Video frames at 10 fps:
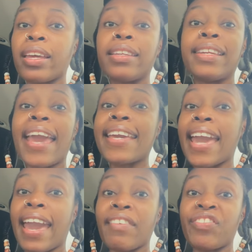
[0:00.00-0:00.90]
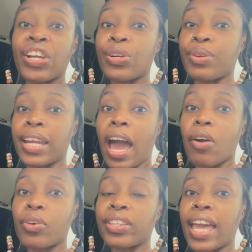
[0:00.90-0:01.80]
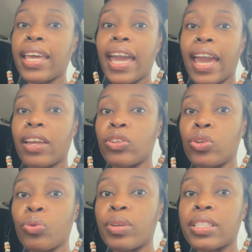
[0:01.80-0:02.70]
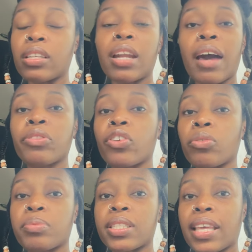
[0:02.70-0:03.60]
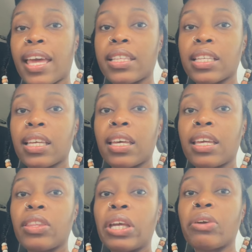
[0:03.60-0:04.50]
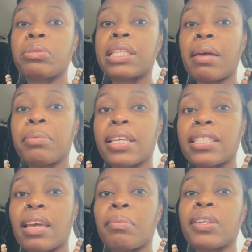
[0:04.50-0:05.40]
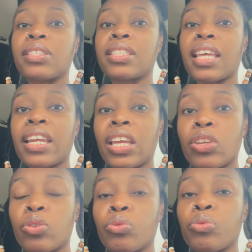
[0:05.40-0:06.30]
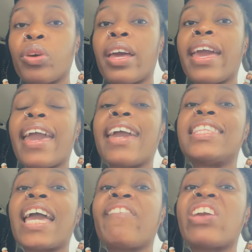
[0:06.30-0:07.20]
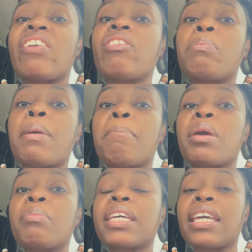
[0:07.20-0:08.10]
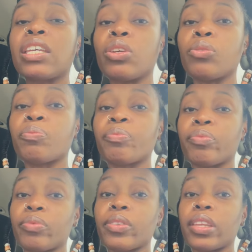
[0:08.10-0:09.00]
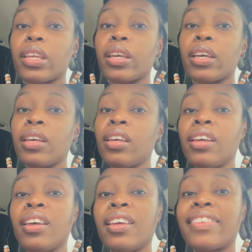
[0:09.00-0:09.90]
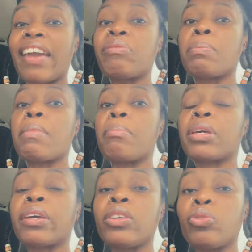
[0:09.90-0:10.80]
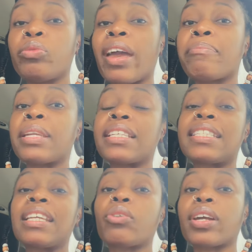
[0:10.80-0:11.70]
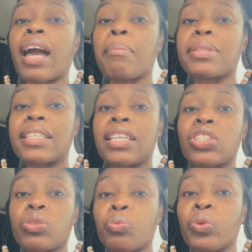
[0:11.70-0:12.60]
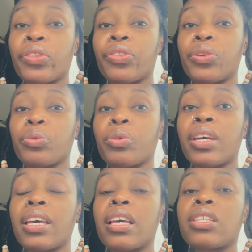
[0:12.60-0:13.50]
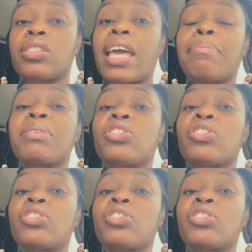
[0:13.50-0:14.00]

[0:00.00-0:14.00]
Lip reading: they can't figure it out. They can't do it. So now they're upset. They're upset because they've been studying you, and they've even been mimicking you. They've been mimicking you. They've been in secret competition with you. They've been